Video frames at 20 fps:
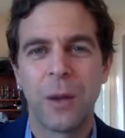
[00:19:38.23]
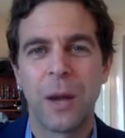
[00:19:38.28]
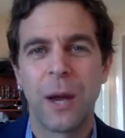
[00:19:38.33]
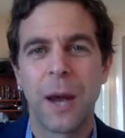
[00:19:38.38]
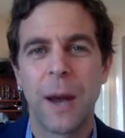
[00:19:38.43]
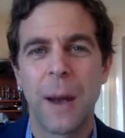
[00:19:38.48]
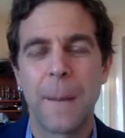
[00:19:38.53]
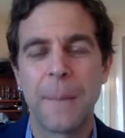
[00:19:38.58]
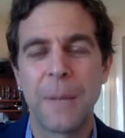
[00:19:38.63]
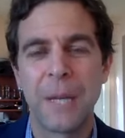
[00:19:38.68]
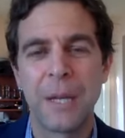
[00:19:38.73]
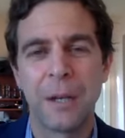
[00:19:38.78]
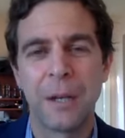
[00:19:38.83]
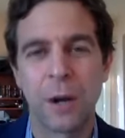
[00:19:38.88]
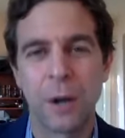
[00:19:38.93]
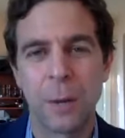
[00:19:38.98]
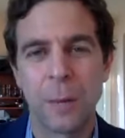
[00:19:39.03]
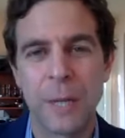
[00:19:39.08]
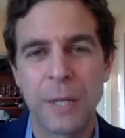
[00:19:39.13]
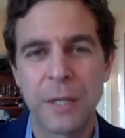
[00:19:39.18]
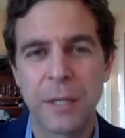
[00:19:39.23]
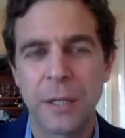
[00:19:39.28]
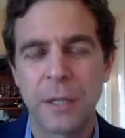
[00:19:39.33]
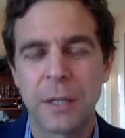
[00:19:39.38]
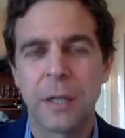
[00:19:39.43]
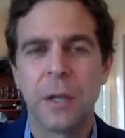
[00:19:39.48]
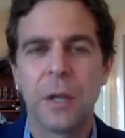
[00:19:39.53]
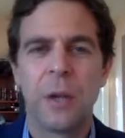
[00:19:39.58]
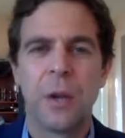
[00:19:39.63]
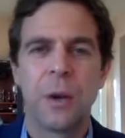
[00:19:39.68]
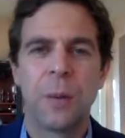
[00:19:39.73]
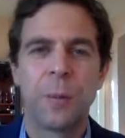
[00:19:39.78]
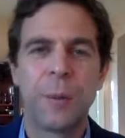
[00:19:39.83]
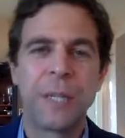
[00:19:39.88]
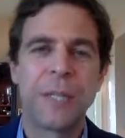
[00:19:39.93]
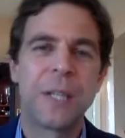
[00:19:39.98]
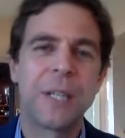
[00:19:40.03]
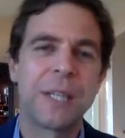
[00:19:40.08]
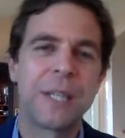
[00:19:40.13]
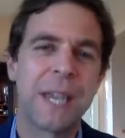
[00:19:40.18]
uh, be alarmist,
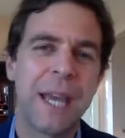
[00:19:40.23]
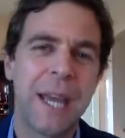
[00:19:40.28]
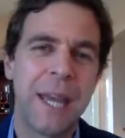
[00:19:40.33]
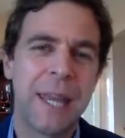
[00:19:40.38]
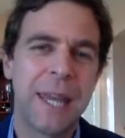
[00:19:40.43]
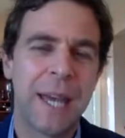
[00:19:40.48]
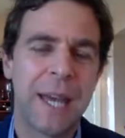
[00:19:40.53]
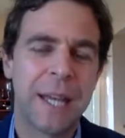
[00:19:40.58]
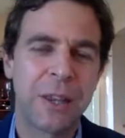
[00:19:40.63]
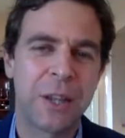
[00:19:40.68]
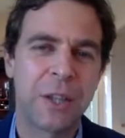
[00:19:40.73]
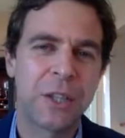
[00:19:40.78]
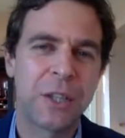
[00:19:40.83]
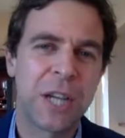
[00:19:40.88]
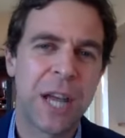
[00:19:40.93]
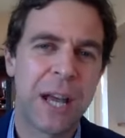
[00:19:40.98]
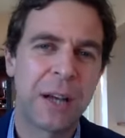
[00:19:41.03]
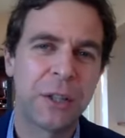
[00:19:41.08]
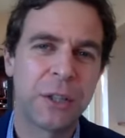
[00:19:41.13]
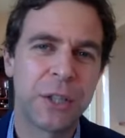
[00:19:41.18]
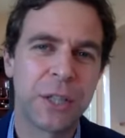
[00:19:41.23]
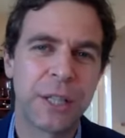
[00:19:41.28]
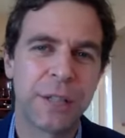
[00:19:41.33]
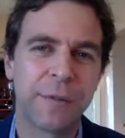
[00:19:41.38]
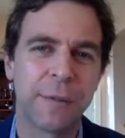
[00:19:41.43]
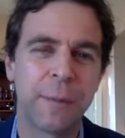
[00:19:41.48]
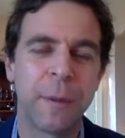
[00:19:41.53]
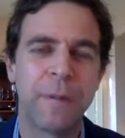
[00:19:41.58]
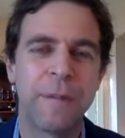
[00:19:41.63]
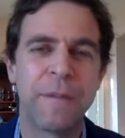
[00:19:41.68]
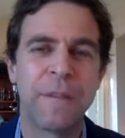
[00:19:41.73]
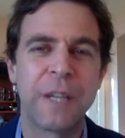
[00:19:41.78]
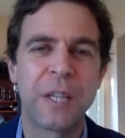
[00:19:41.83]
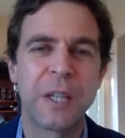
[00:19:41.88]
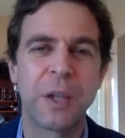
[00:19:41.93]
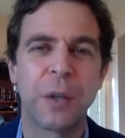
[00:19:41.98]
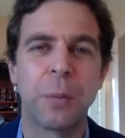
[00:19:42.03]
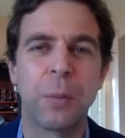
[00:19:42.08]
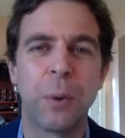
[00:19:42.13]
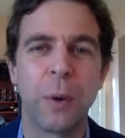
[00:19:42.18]
but to say that the challenges from a
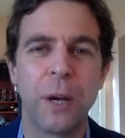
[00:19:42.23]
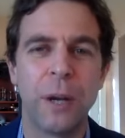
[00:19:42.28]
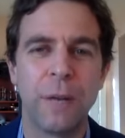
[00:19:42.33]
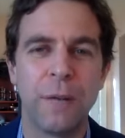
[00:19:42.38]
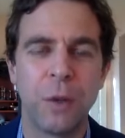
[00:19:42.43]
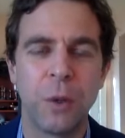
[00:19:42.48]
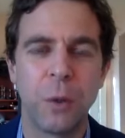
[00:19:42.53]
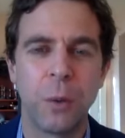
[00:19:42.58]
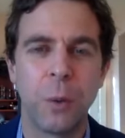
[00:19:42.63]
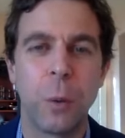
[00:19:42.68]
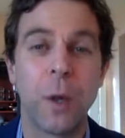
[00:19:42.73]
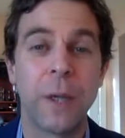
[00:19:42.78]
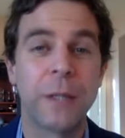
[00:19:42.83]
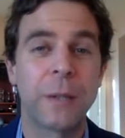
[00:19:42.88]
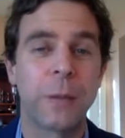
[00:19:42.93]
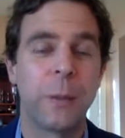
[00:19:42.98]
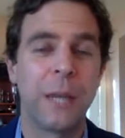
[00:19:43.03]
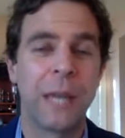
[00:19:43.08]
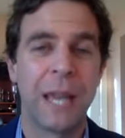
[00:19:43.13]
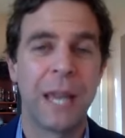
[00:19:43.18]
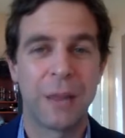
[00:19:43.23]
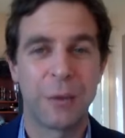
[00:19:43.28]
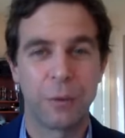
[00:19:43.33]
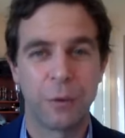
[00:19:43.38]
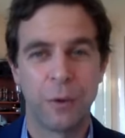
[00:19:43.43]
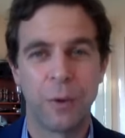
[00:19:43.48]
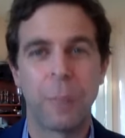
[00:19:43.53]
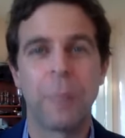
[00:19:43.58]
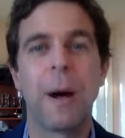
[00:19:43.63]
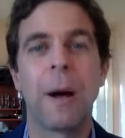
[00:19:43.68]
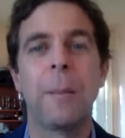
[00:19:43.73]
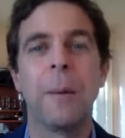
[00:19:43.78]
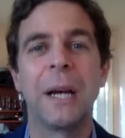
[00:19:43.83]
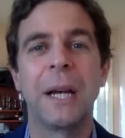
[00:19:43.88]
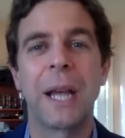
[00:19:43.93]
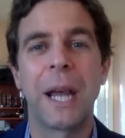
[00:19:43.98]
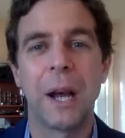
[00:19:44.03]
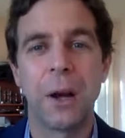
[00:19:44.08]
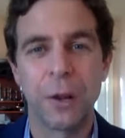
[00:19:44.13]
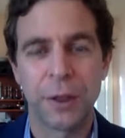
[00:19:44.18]
fiscal point of view, once we get through the
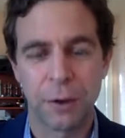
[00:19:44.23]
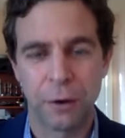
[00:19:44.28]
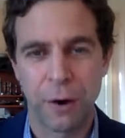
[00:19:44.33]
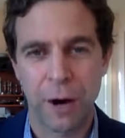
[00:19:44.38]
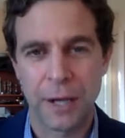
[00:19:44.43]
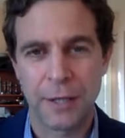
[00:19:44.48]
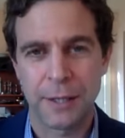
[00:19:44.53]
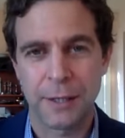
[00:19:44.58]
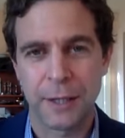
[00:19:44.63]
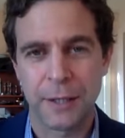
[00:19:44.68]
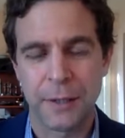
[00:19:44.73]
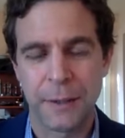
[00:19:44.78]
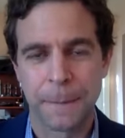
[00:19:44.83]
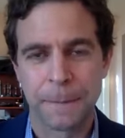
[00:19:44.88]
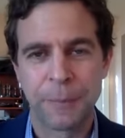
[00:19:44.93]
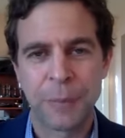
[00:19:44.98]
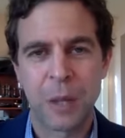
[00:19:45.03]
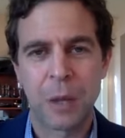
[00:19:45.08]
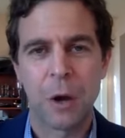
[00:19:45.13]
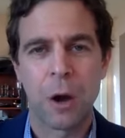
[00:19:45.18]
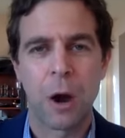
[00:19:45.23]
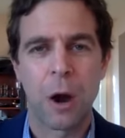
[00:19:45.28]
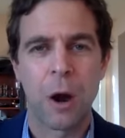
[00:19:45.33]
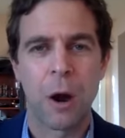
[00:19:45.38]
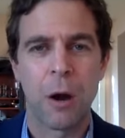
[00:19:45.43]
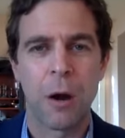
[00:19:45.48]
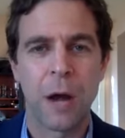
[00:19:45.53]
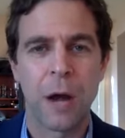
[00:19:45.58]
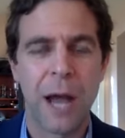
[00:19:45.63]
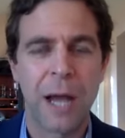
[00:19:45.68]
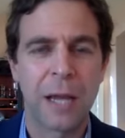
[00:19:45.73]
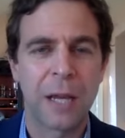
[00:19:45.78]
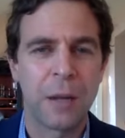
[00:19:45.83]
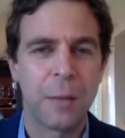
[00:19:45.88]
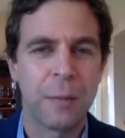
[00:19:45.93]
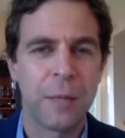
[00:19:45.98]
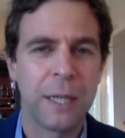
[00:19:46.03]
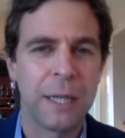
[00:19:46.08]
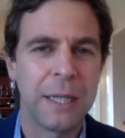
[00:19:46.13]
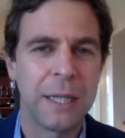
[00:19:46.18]
public health crisis, are not going
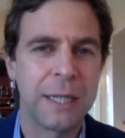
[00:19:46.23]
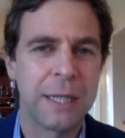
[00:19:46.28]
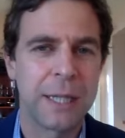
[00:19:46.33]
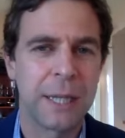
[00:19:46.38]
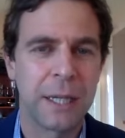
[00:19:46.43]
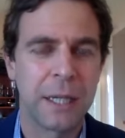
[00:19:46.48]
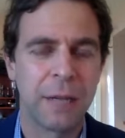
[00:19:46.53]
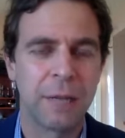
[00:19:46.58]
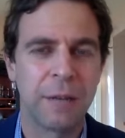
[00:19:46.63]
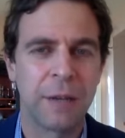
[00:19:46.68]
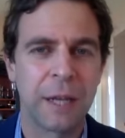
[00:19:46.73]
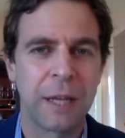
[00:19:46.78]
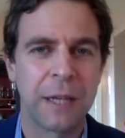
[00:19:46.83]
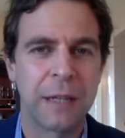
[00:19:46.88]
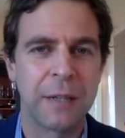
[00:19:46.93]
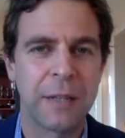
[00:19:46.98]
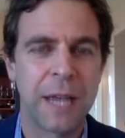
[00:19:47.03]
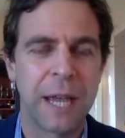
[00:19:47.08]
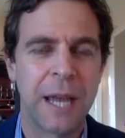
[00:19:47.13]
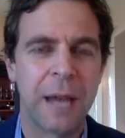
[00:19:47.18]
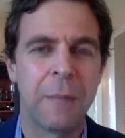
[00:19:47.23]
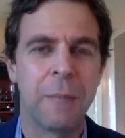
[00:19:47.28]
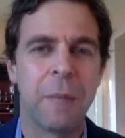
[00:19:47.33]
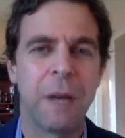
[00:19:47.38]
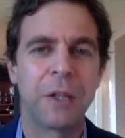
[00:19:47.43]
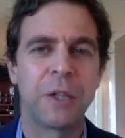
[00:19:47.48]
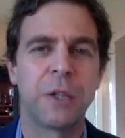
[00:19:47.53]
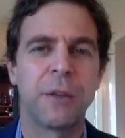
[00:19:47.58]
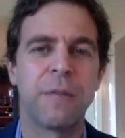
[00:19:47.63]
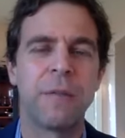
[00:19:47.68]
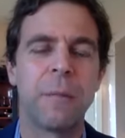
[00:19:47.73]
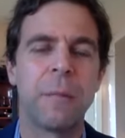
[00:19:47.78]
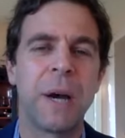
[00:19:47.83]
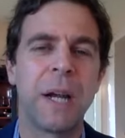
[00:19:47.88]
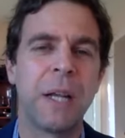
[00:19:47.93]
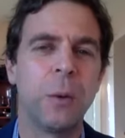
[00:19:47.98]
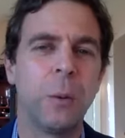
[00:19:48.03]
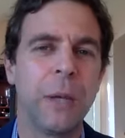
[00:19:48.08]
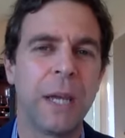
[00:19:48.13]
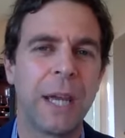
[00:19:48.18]
to be insignificant. And much of the
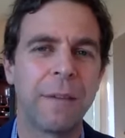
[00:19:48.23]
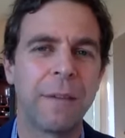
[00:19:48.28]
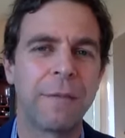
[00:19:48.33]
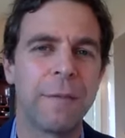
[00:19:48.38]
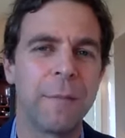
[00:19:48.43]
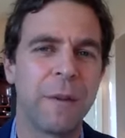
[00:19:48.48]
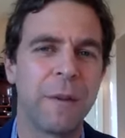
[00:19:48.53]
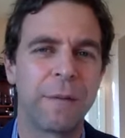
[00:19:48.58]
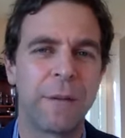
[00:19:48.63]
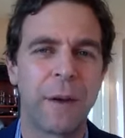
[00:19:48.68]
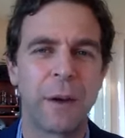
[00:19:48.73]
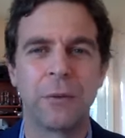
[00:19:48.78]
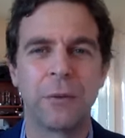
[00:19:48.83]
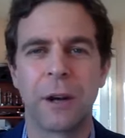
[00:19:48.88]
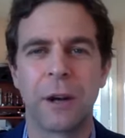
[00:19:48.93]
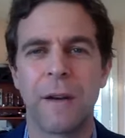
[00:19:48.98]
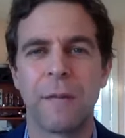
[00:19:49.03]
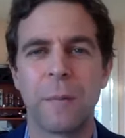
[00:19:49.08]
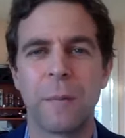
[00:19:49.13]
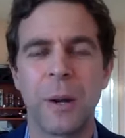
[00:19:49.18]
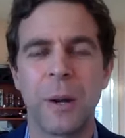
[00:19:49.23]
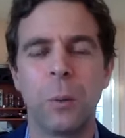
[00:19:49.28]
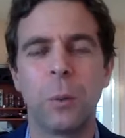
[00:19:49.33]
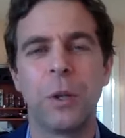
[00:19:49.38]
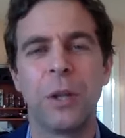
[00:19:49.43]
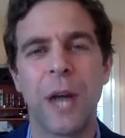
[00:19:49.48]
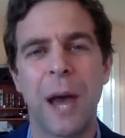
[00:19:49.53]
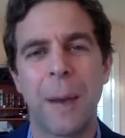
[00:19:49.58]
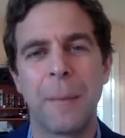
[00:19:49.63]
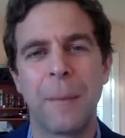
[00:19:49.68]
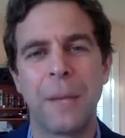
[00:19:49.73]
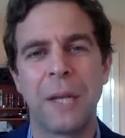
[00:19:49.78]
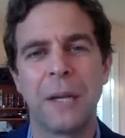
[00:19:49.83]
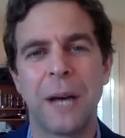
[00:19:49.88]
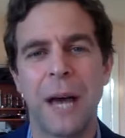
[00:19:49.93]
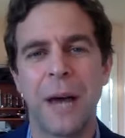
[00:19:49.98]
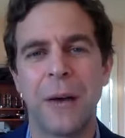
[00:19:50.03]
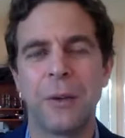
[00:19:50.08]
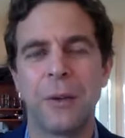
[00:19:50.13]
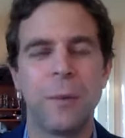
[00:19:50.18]
money we get from the federal government will not be
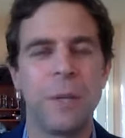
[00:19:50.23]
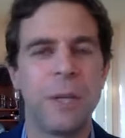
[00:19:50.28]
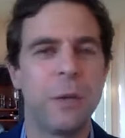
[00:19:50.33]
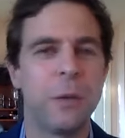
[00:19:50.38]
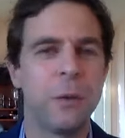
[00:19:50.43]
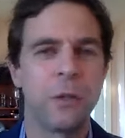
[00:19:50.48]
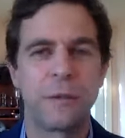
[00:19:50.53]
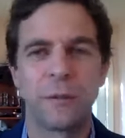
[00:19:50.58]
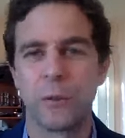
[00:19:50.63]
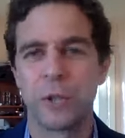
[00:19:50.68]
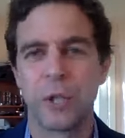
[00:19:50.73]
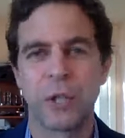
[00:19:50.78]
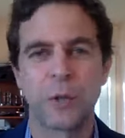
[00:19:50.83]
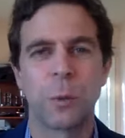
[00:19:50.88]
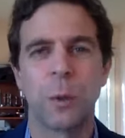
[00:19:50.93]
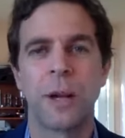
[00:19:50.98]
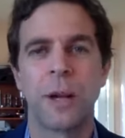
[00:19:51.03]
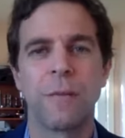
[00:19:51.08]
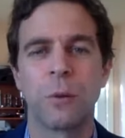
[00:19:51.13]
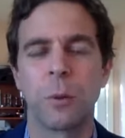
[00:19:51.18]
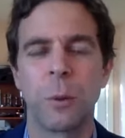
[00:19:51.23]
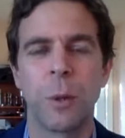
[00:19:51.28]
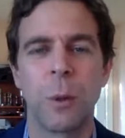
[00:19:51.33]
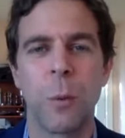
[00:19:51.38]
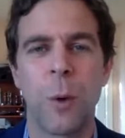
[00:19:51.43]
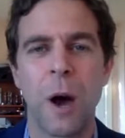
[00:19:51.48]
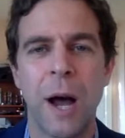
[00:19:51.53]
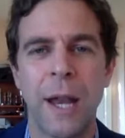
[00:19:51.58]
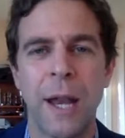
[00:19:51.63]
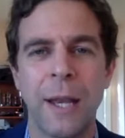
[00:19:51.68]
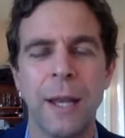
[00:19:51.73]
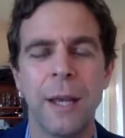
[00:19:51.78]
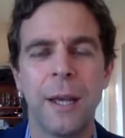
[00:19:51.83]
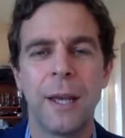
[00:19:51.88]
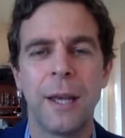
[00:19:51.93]
allowed to be used for just whatever we want.